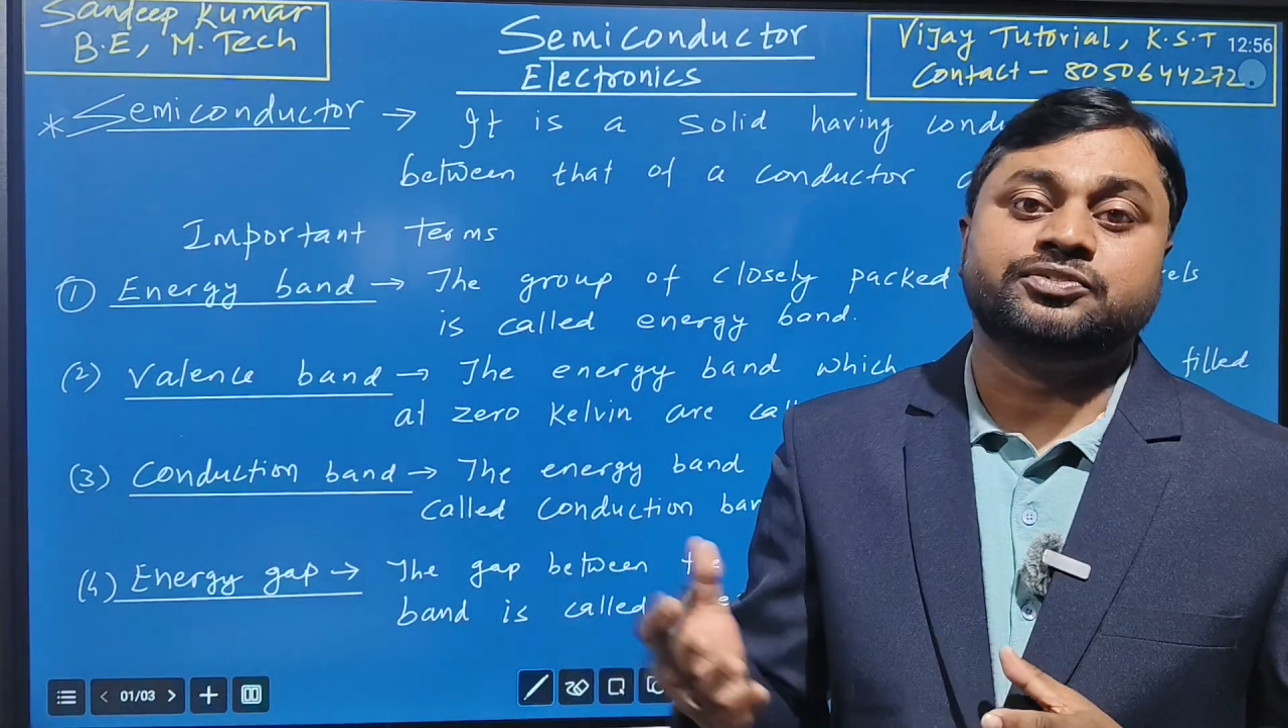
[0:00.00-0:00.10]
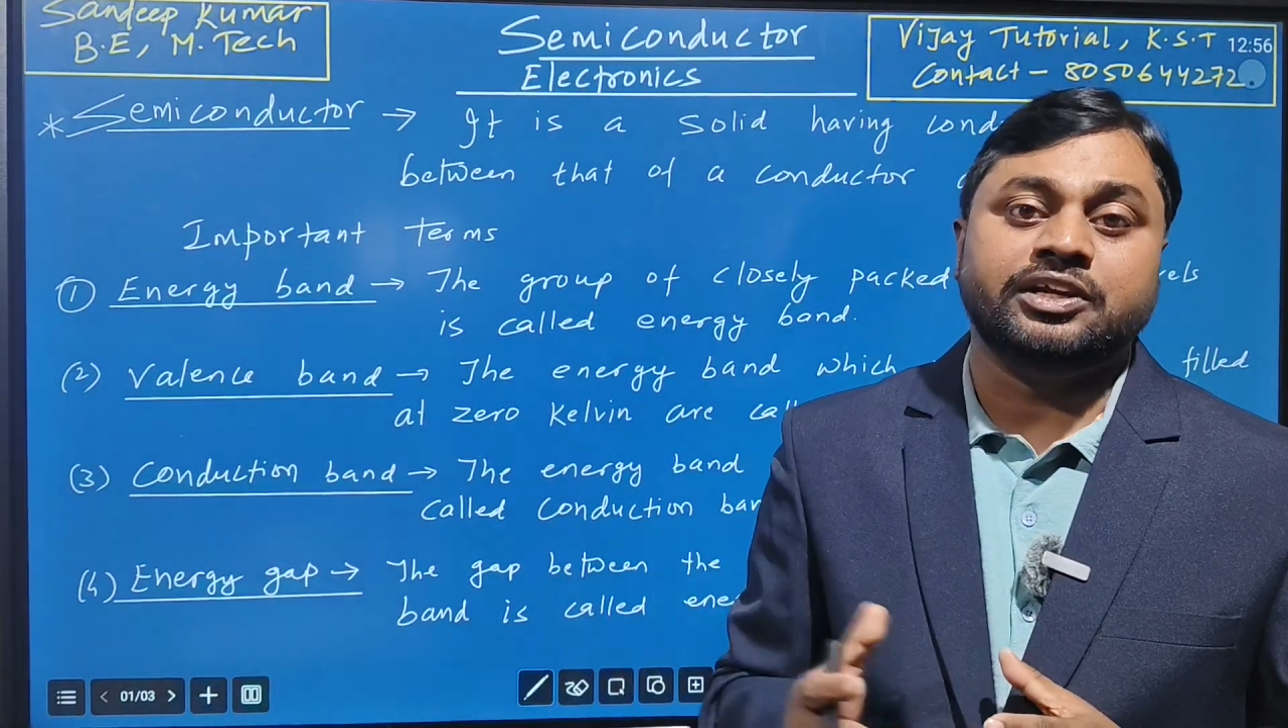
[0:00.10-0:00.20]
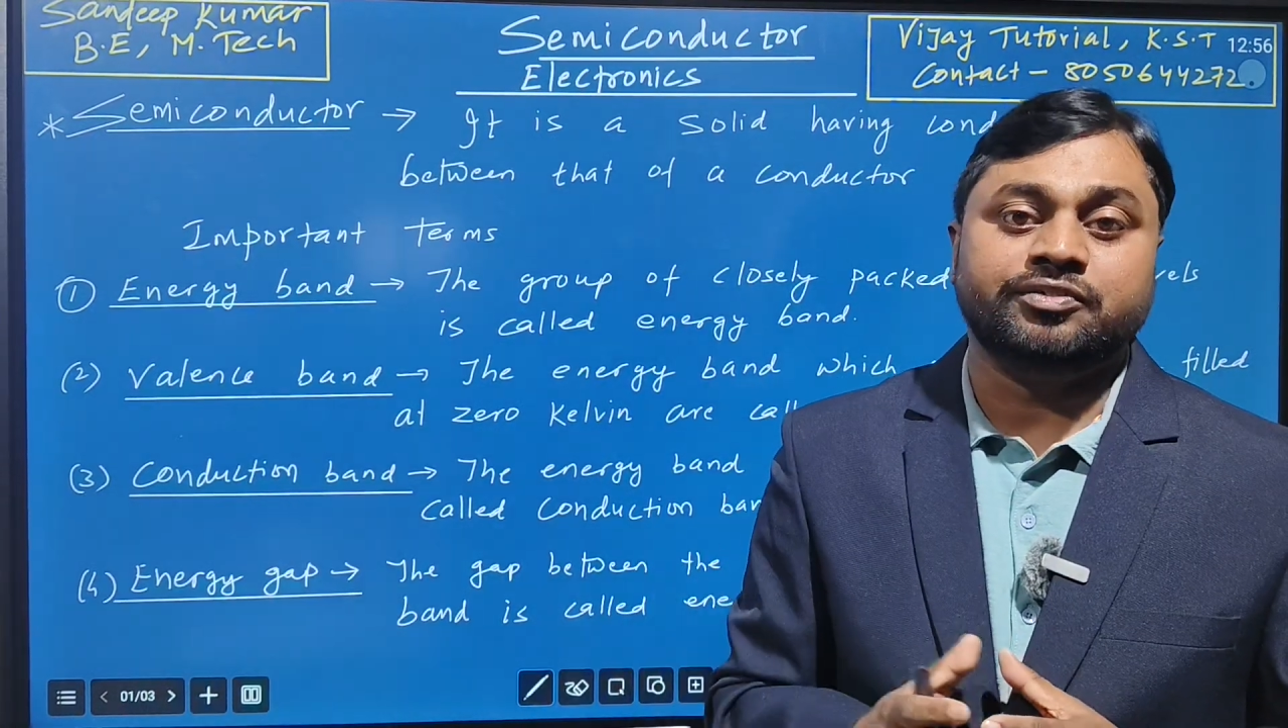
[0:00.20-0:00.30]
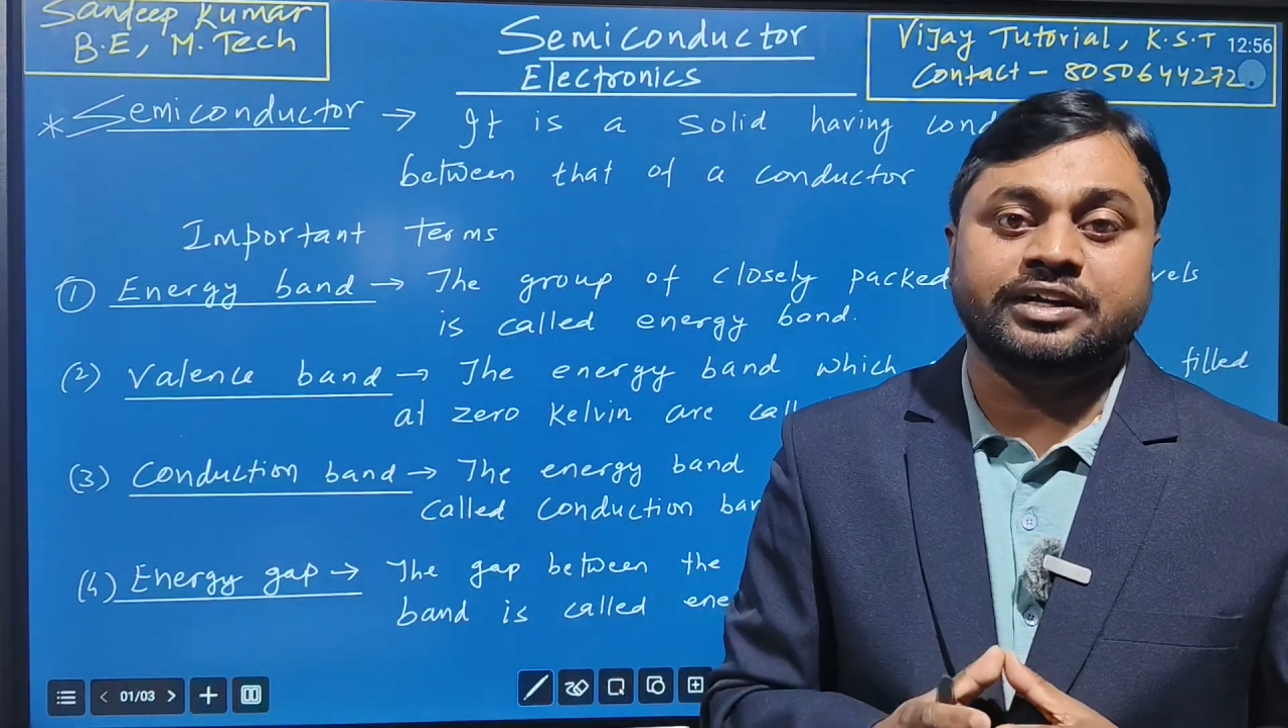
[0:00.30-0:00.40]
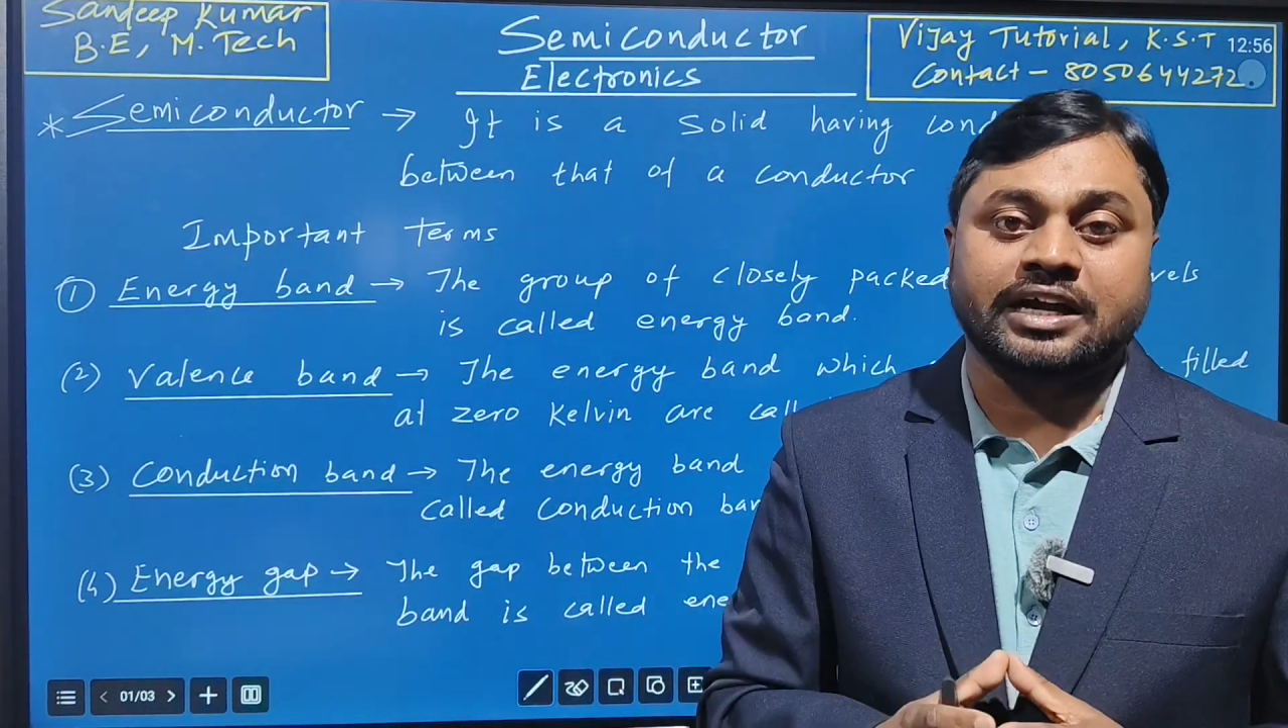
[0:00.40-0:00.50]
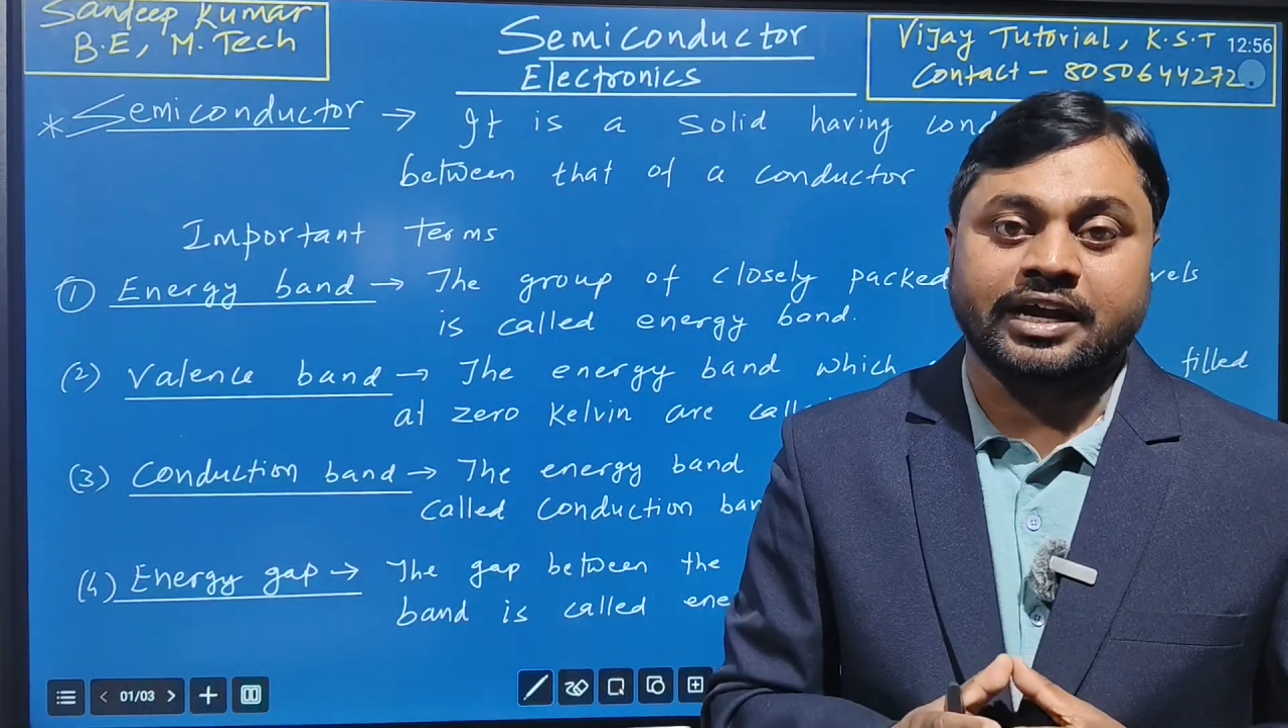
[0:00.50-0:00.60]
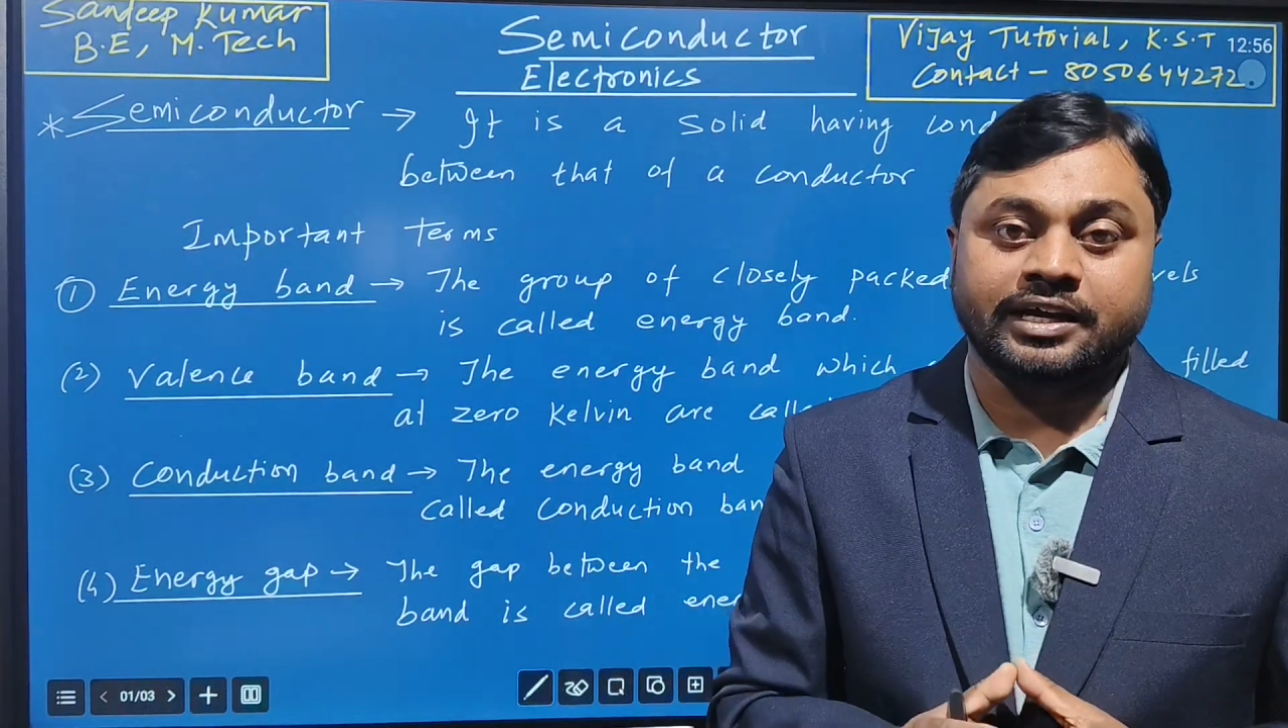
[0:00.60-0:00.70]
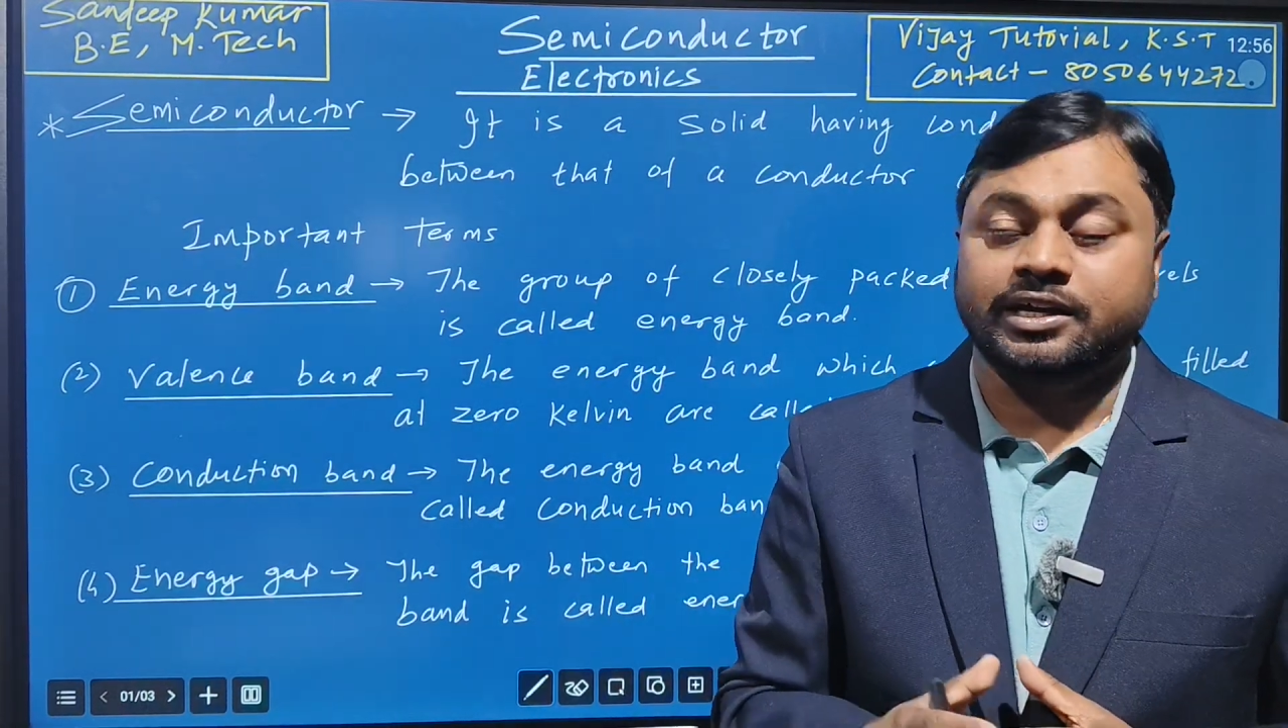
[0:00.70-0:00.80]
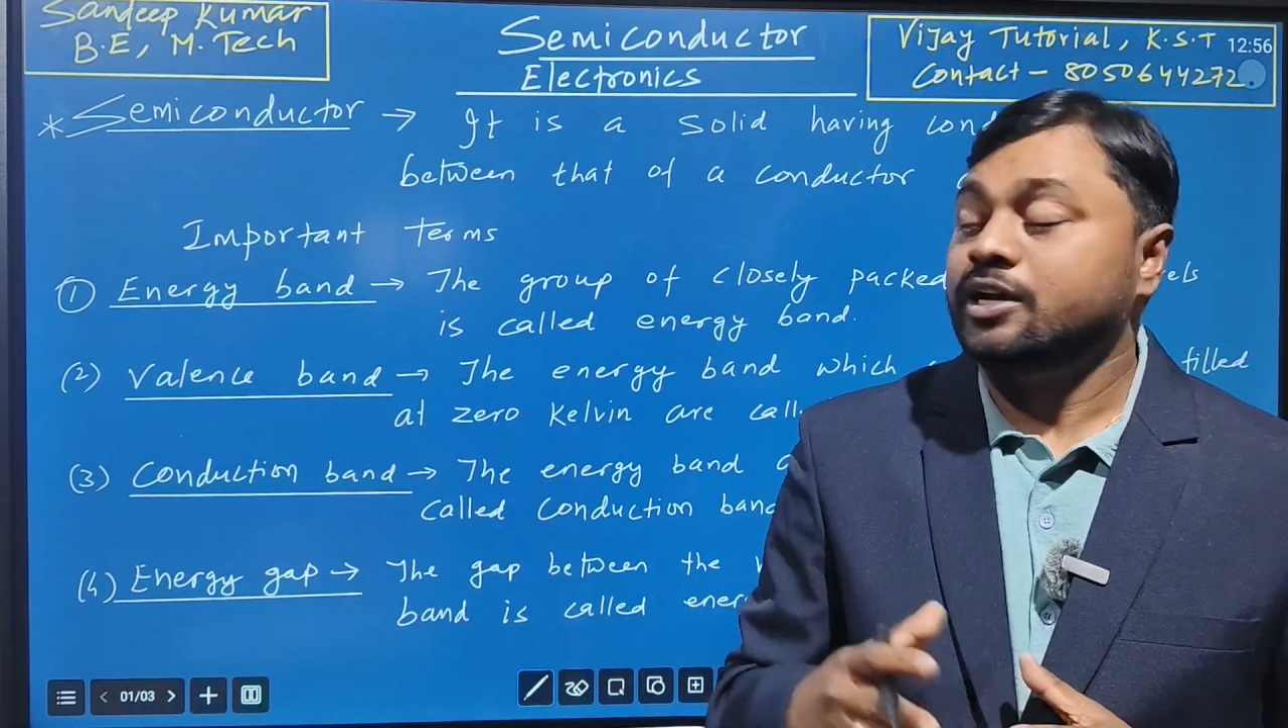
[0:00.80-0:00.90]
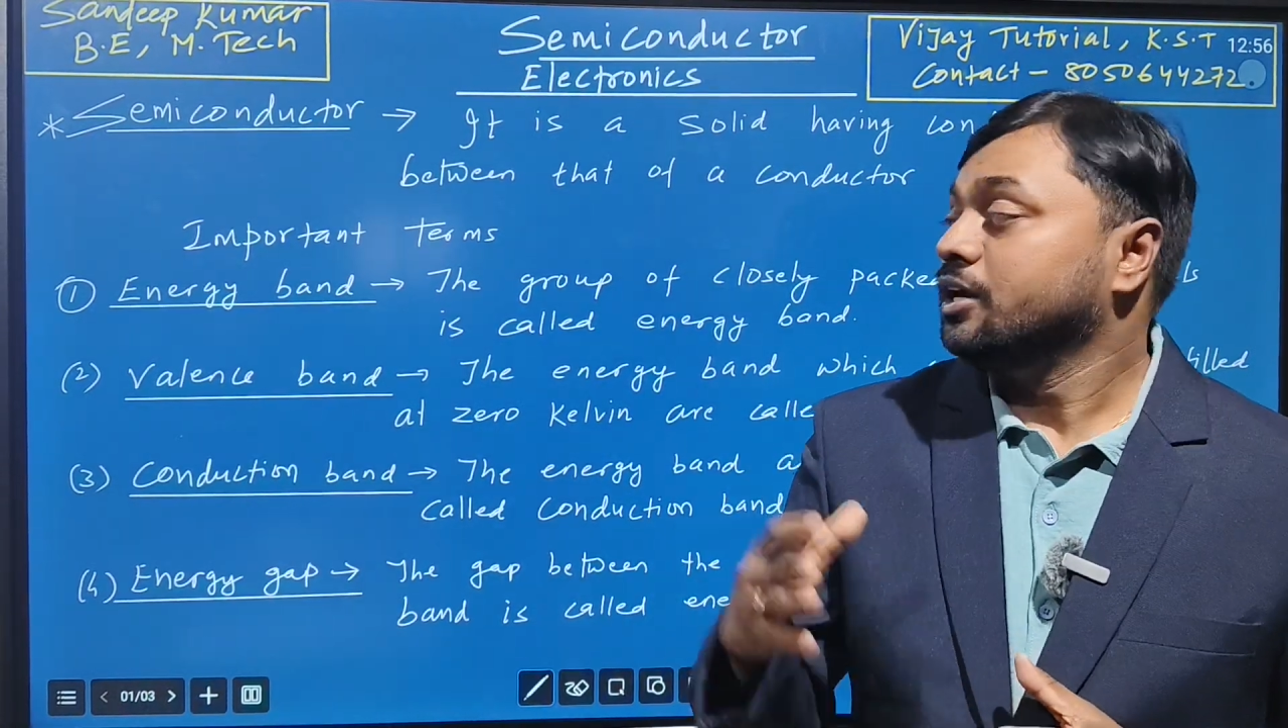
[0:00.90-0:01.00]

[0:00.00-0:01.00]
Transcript: is very high.